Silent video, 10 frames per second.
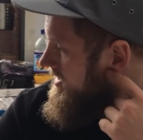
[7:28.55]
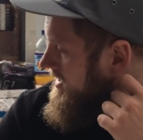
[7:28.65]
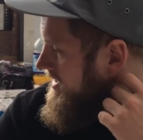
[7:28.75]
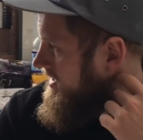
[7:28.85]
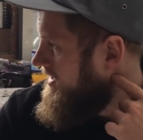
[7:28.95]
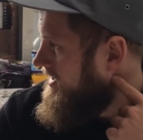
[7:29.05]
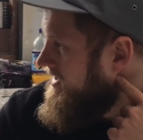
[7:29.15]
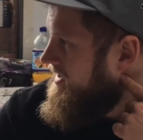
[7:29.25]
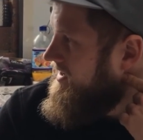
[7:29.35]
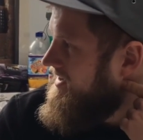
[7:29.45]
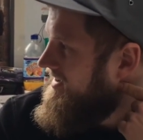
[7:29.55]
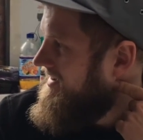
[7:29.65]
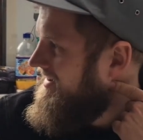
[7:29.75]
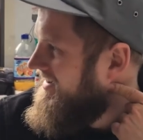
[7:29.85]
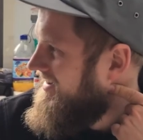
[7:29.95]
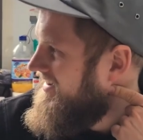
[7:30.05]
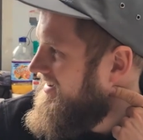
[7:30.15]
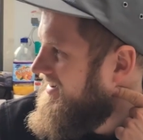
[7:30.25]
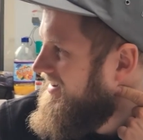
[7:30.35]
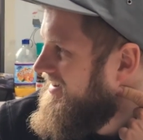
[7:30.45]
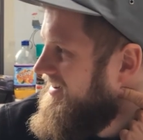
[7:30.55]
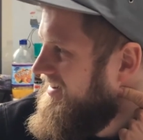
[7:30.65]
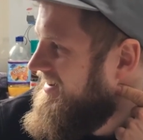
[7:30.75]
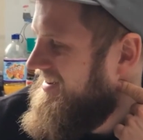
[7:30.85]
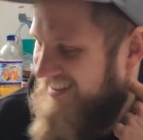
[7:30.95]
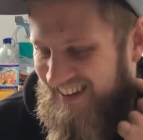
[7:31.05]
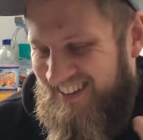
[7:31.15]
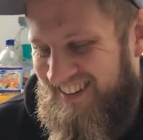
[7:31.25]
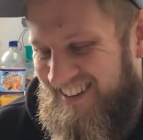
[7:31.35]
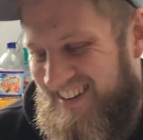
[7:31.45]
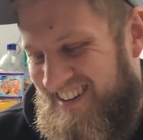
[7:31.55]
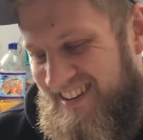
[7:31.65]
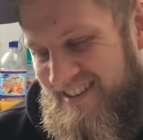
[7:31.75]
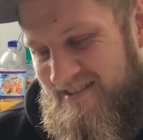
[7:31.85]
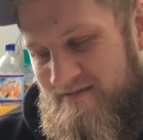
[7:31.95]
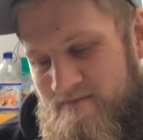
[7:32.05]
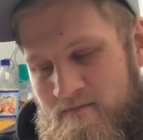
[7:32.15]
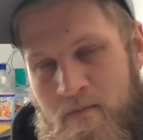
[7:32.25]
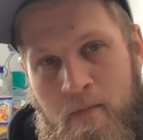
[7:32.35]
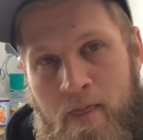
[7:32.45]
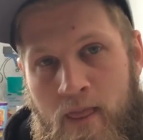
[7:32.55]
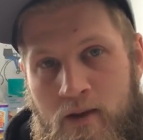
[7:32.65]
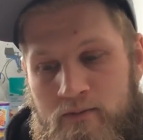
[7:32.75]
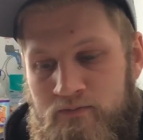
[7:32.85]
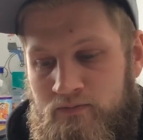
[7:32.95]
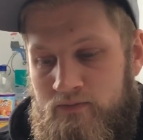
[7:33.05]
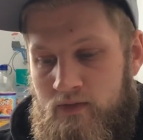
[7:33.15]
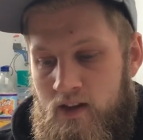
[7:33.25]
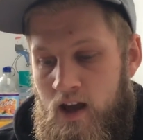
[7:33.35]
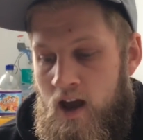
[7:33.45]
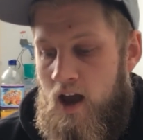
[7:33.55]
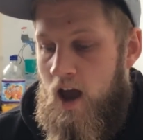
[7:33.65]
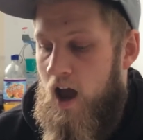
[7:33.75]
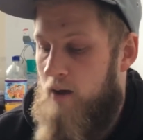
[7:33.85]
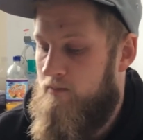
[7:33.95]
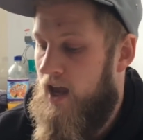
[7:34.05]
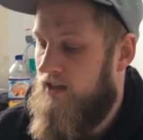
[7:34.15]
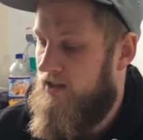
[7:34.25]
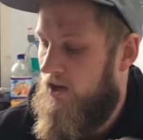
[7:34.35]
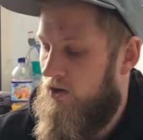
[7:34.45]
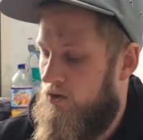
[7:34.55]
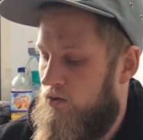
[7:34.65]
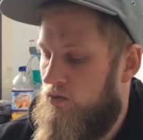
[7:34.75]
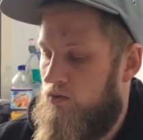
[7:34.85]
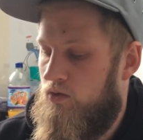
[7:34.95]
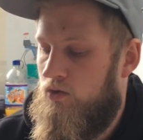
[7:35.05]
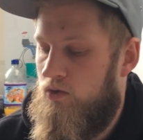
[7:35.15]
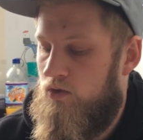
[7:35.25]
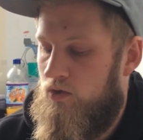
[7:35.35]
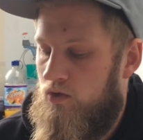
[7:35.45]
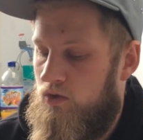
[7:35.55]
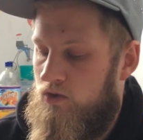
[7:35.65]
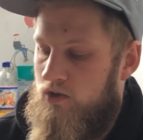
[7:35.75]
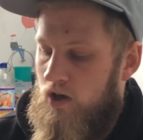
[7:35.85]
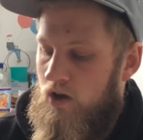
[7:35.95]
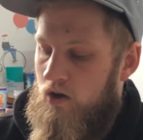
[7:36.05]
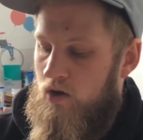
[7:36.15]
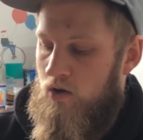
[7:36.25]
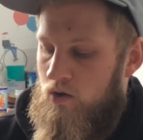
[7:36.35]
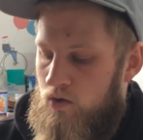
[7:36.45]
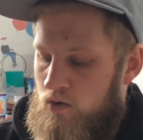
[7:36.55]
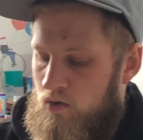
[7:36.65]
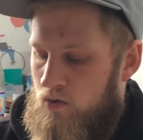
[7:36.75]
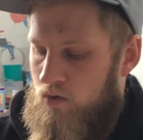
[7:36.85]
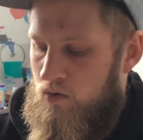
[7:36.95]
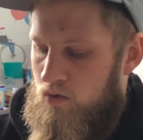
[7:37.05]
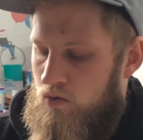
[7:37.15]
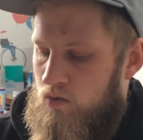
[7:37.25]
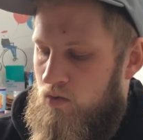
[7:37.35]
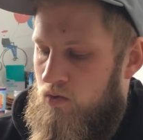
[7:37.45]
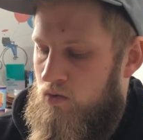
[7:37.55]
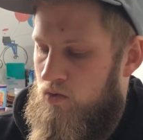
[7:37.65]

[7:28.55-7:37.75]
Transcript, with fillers: Okay. Sorry. Um, and so tell us the figures. Drum roll. Um, yeah, so. back to the front. So. We bought it for 150.